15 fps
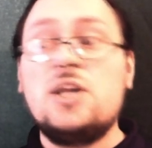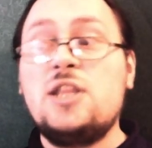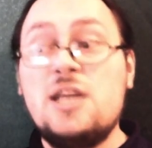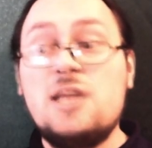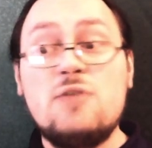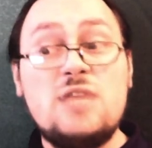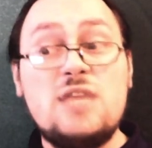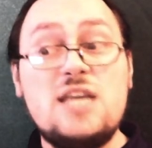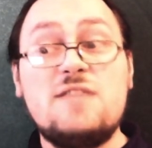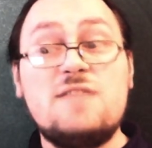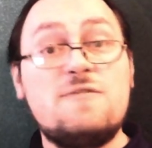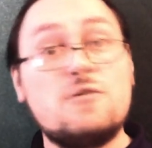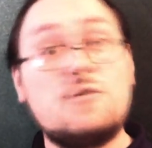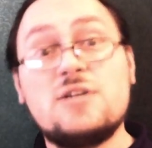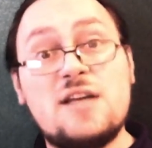No need
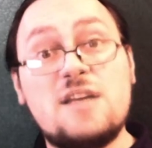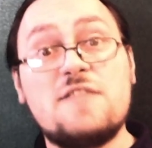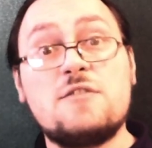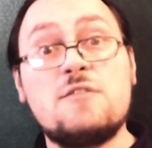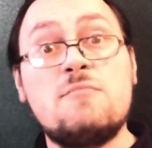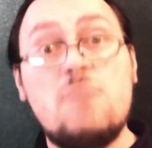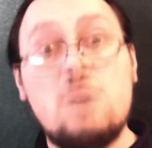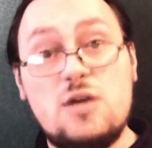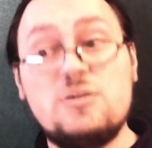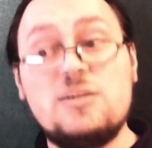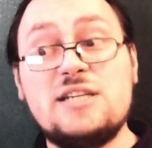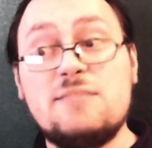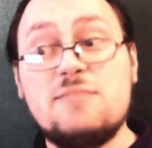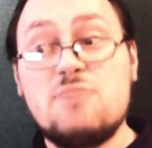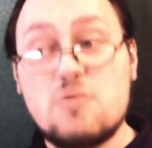for another
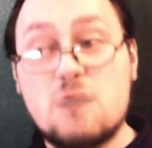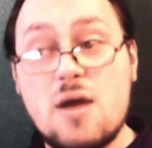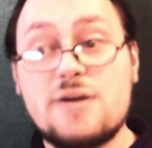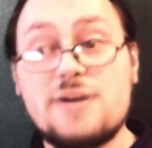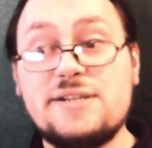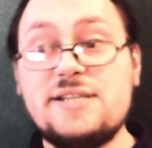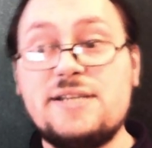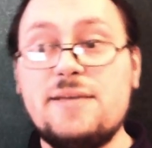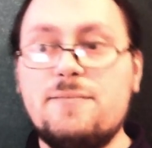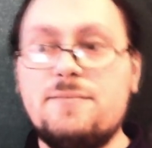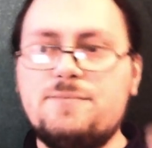bloated bureaucracy.